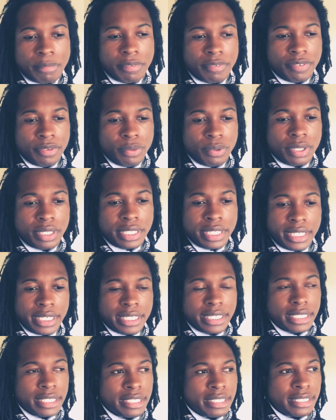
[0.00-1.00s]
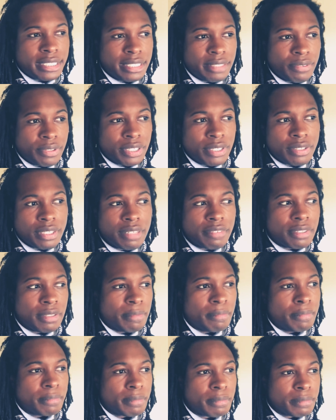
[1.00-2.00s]
If you really care, really love
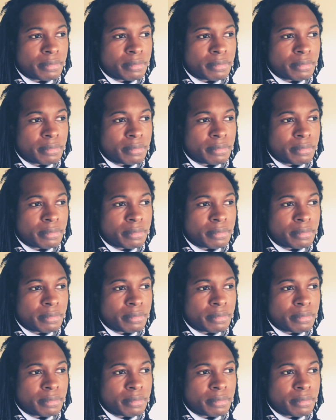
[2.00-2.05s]
them,